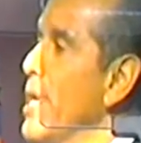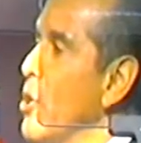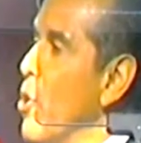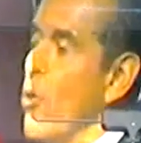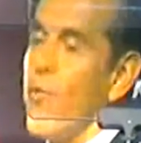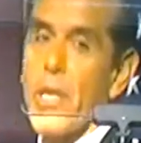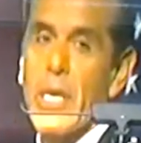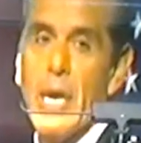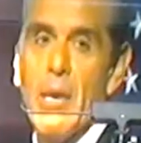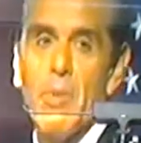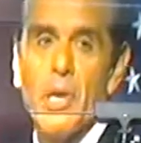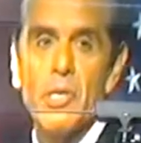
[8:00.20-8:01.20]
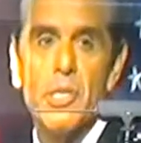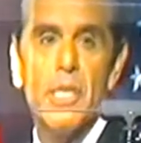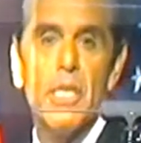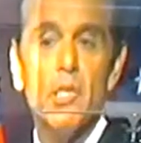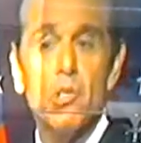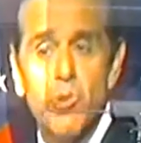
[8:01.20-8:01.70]
We can overcome
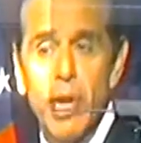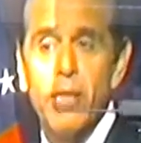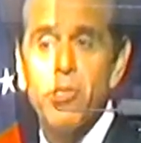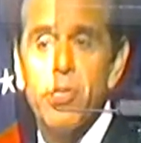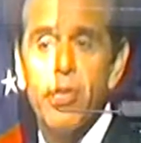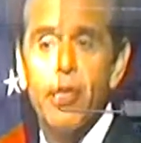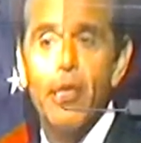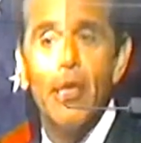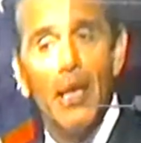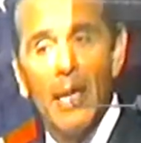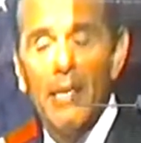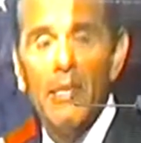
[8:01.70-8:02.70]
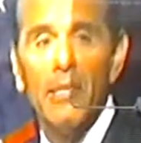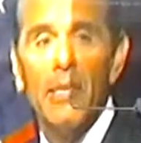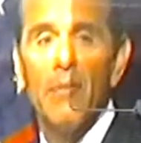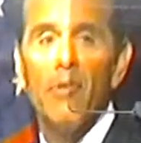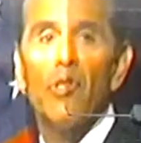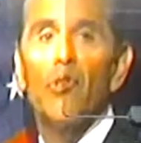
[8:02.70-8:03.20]
our city's tragic
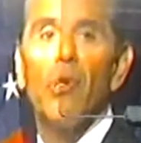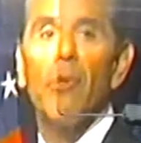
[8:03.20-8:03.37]
legacy of